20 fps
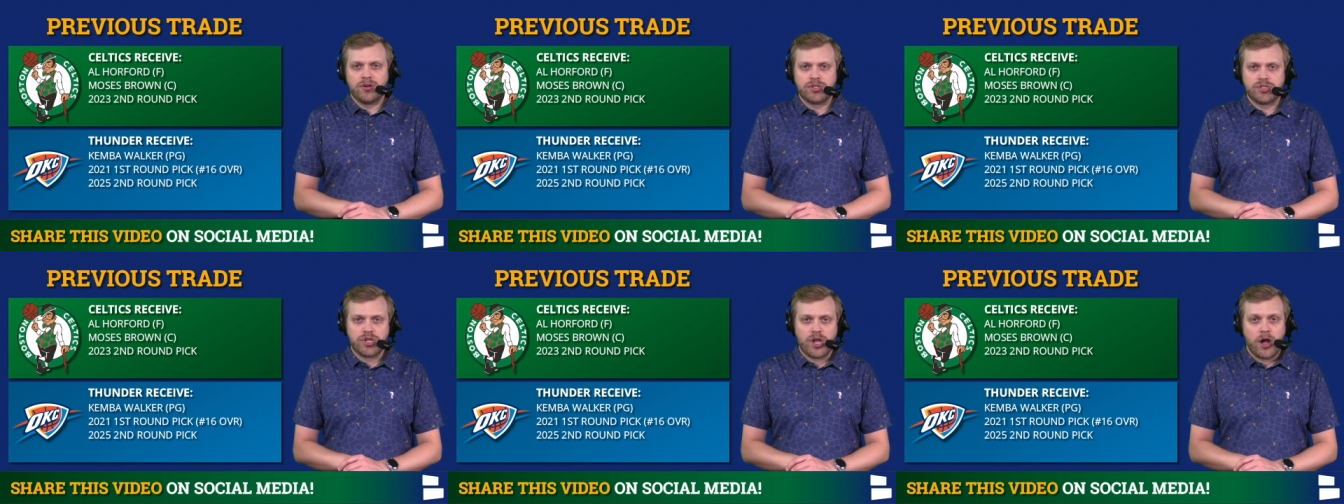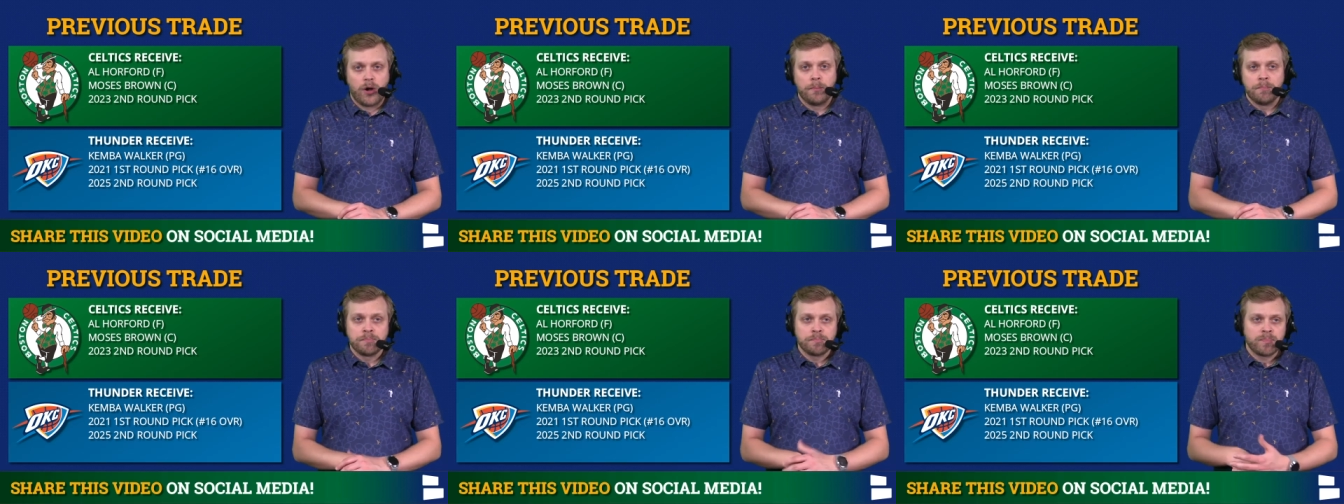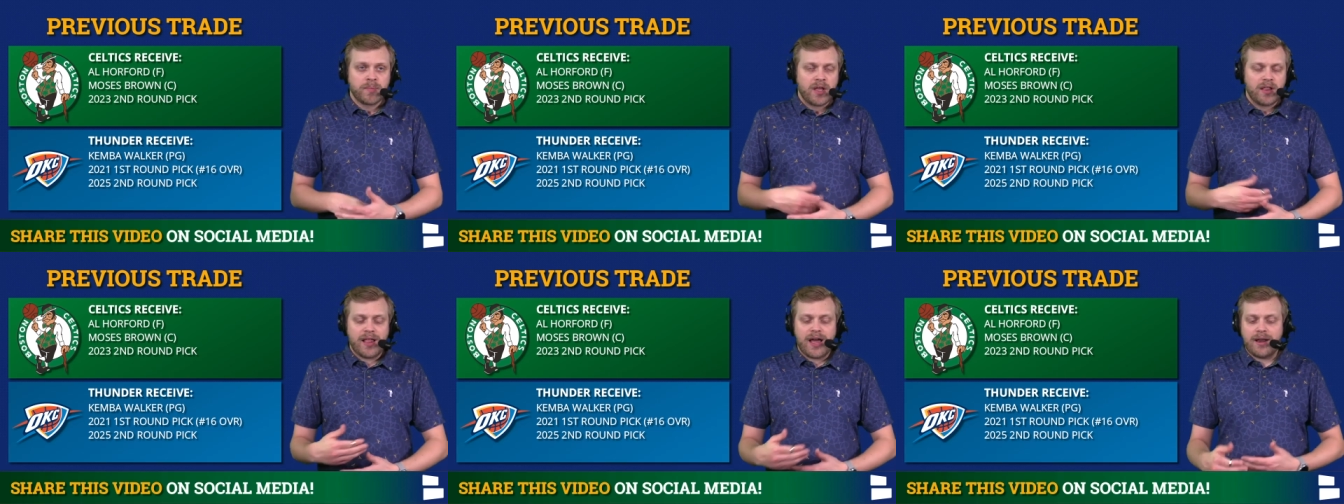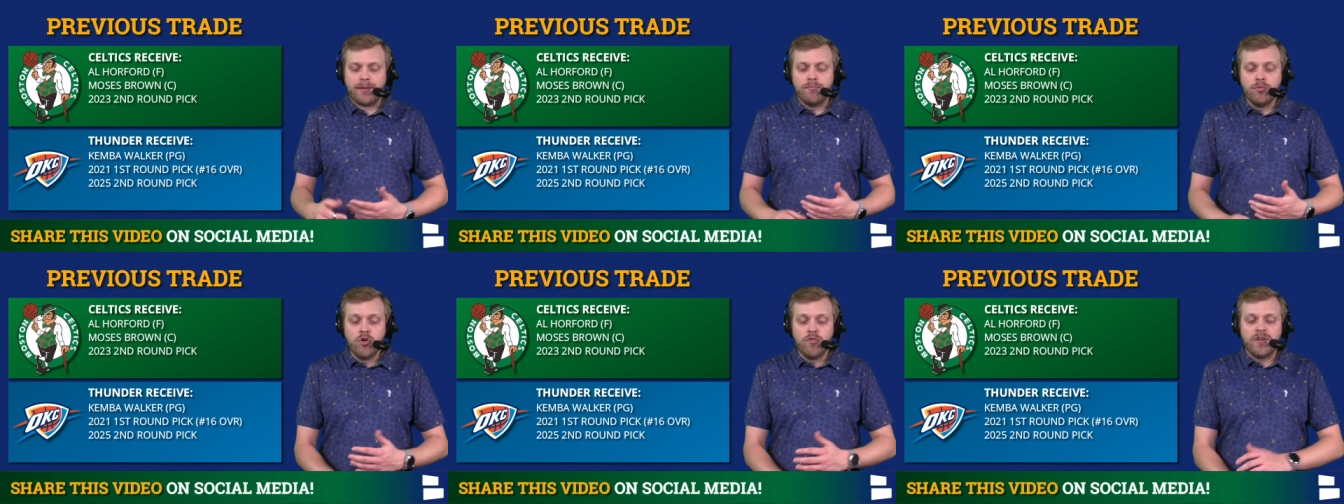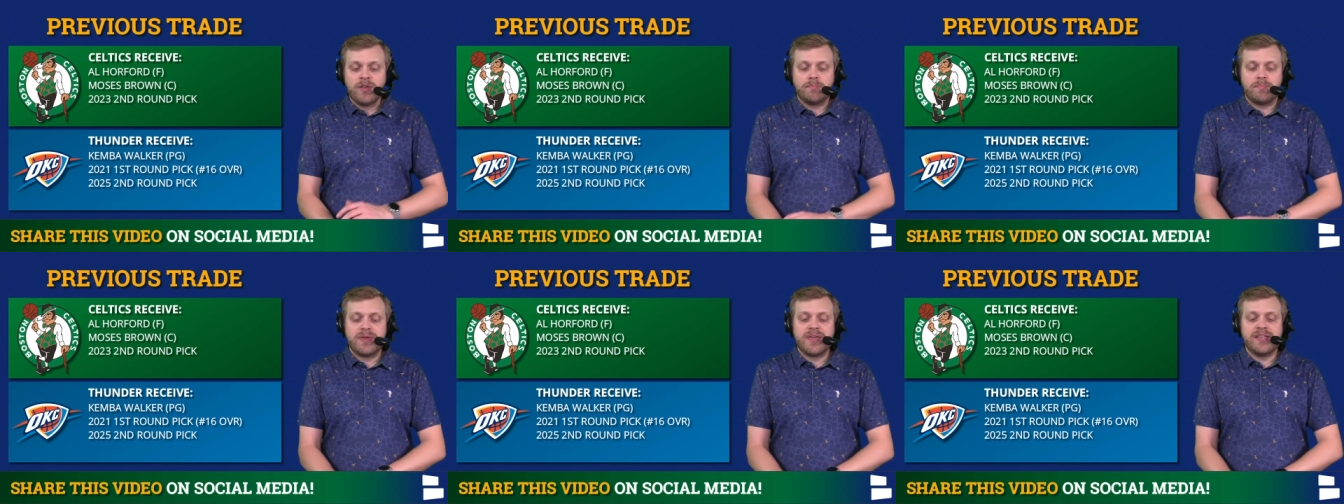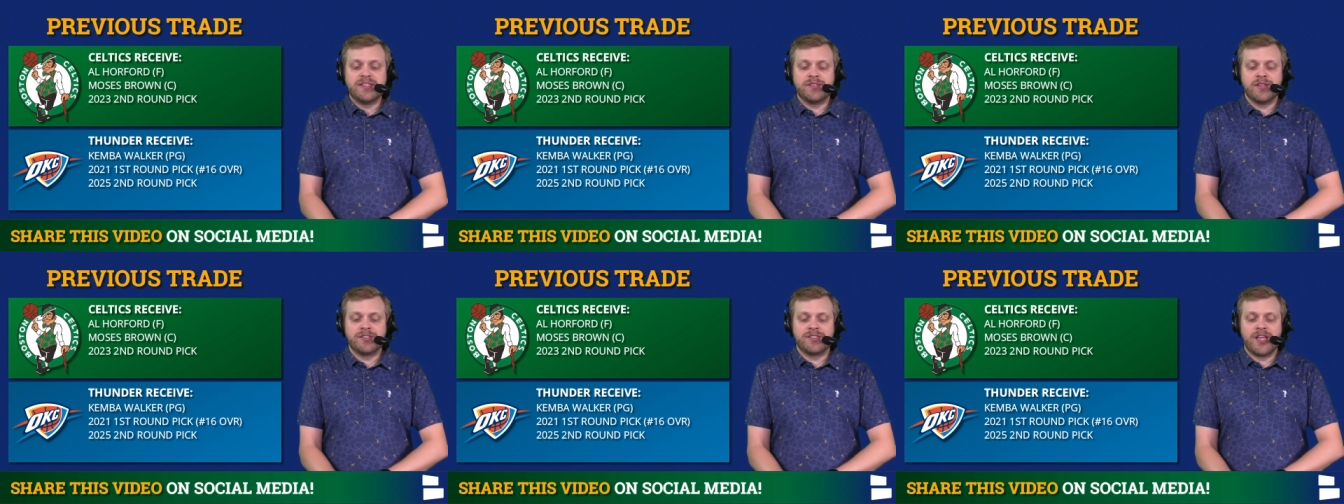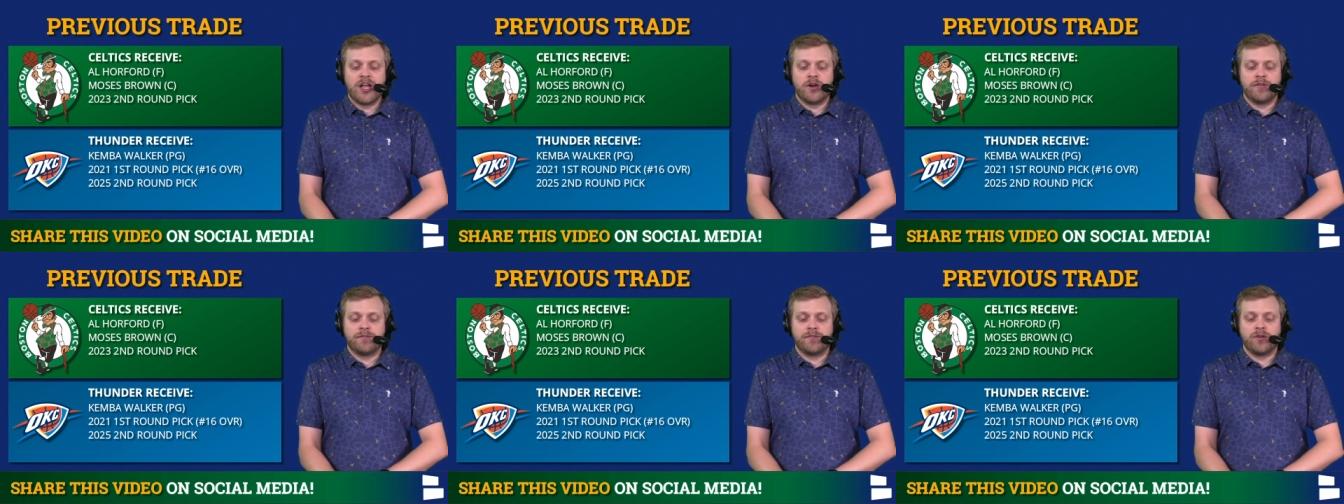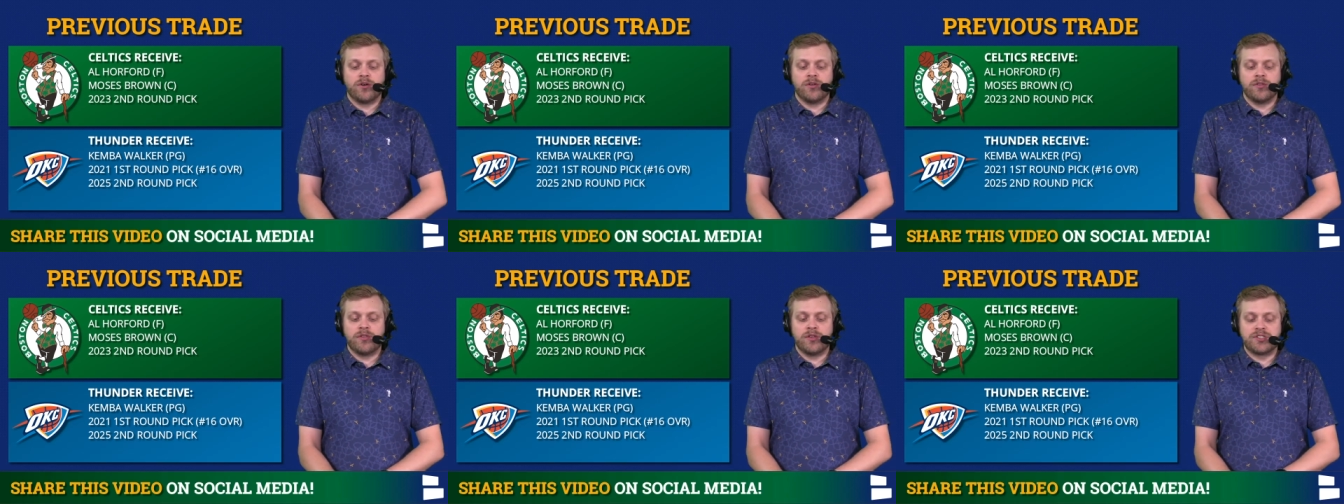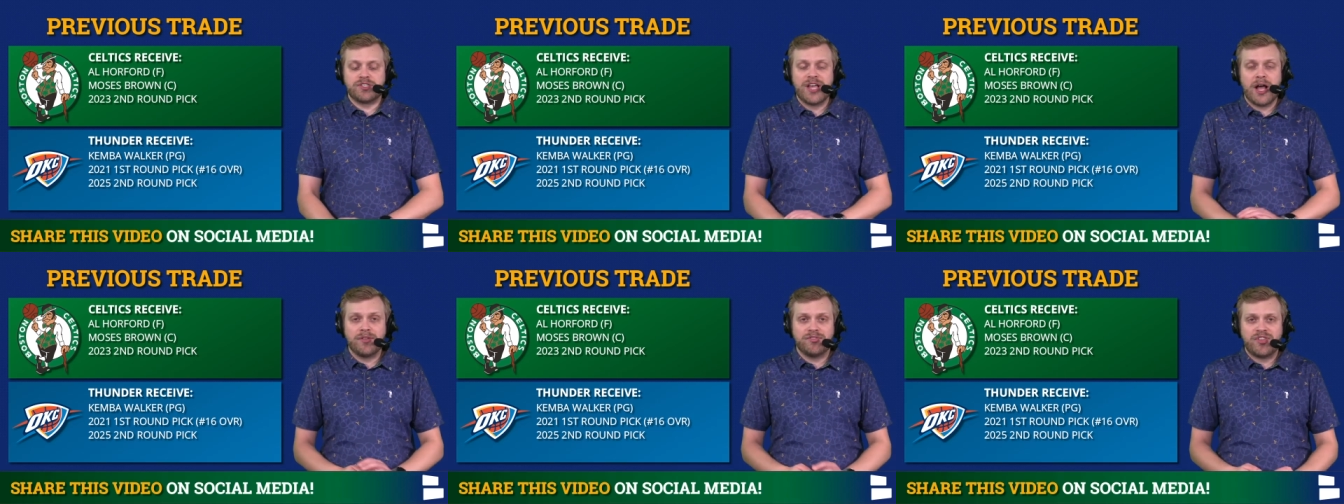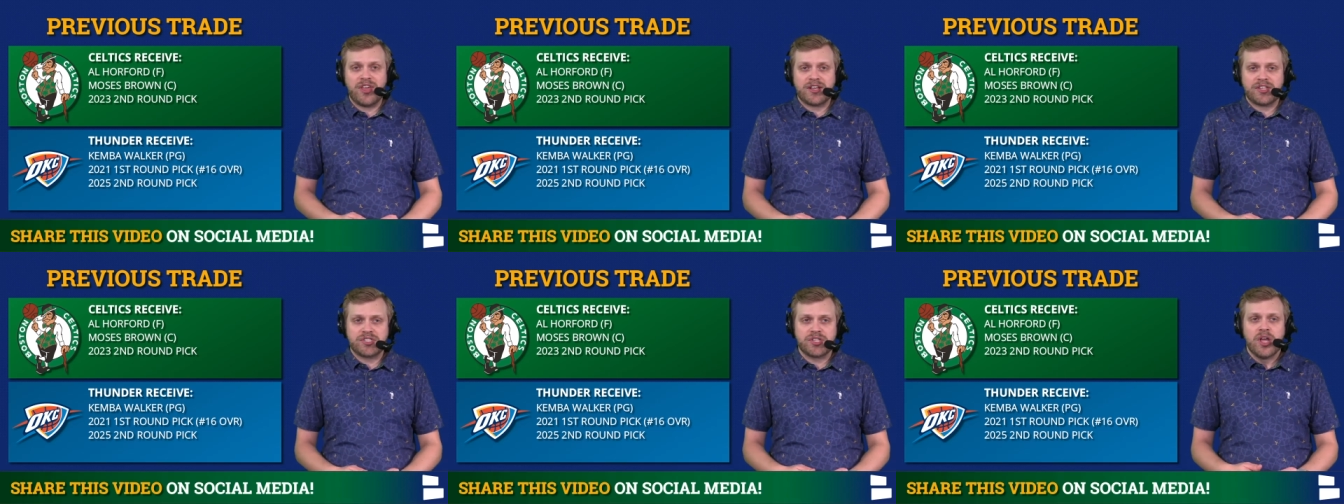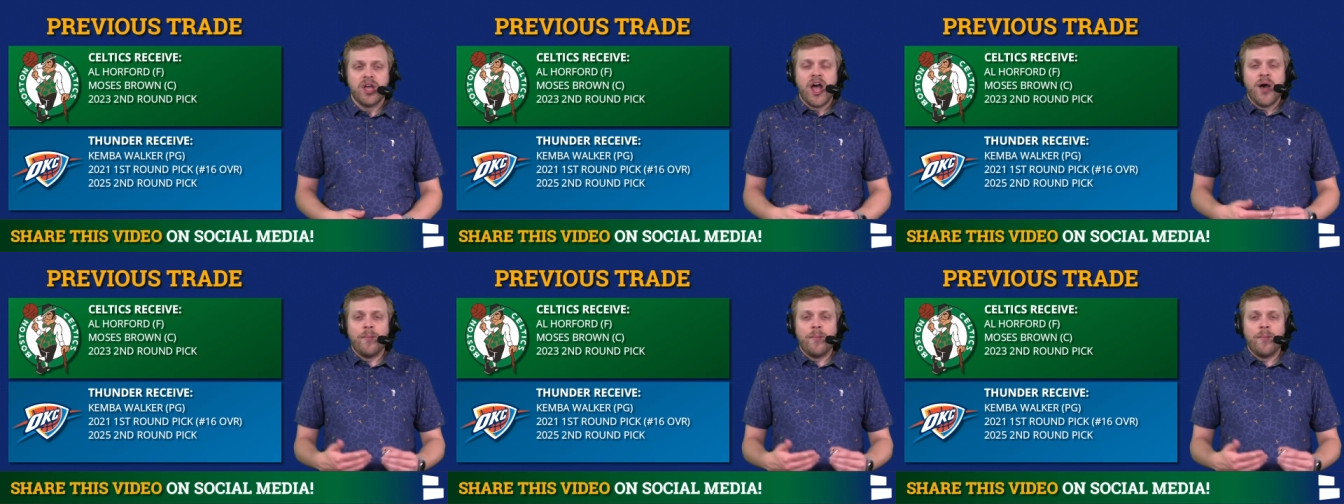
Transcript: So a lot of moving pieces there for the Celtics,